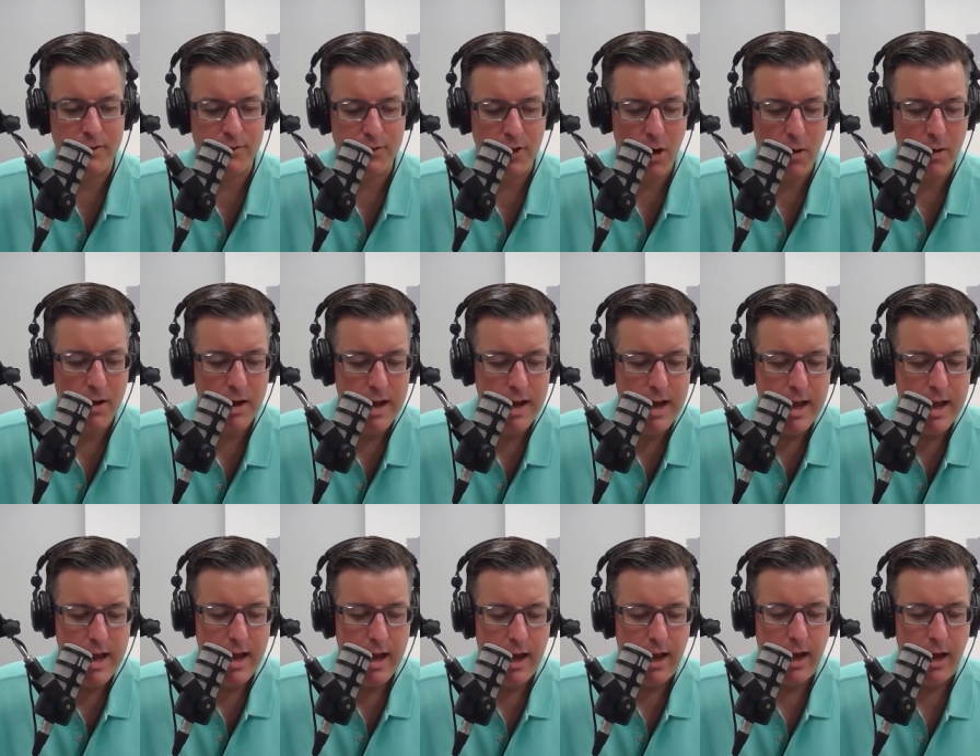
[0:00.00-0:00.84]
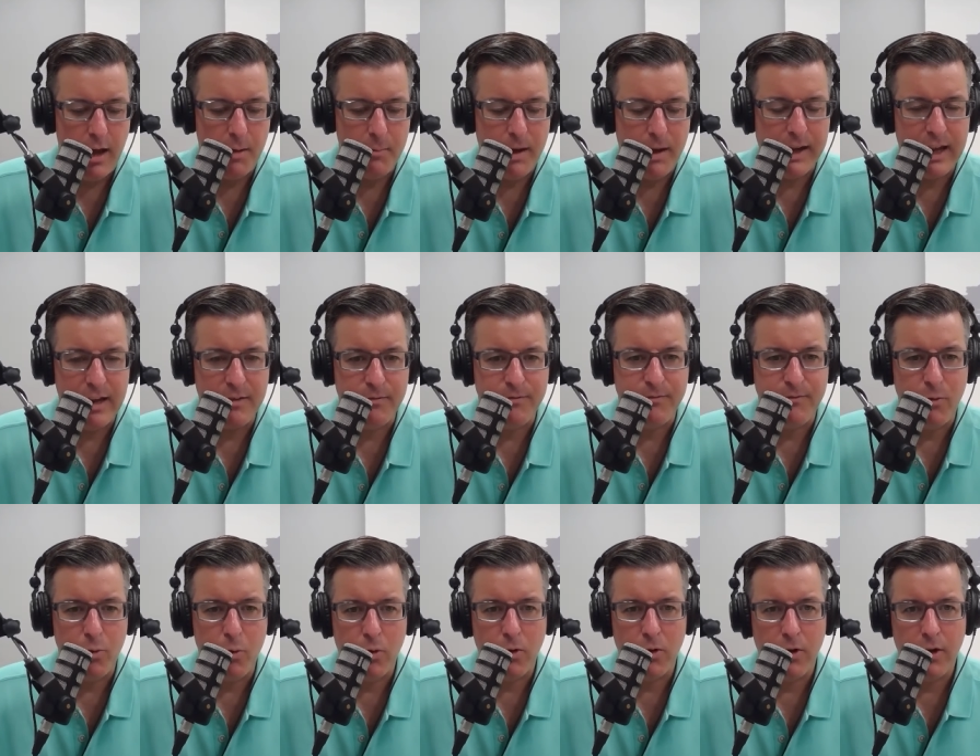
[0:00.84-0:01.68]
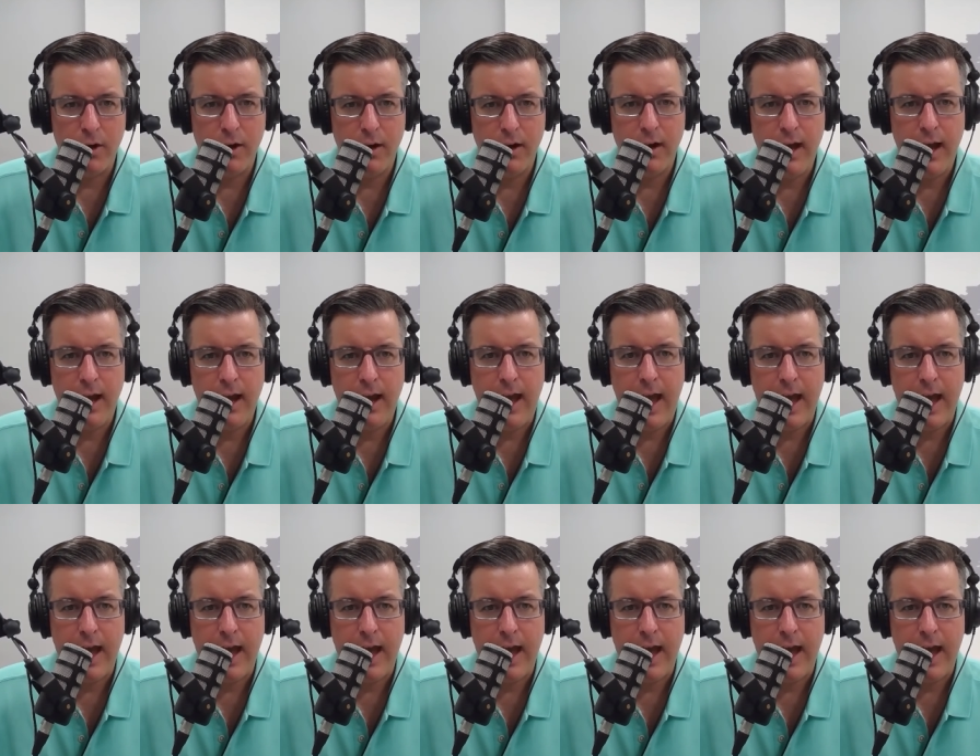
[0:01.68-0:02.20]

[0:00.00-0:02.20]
So um, again, for uh,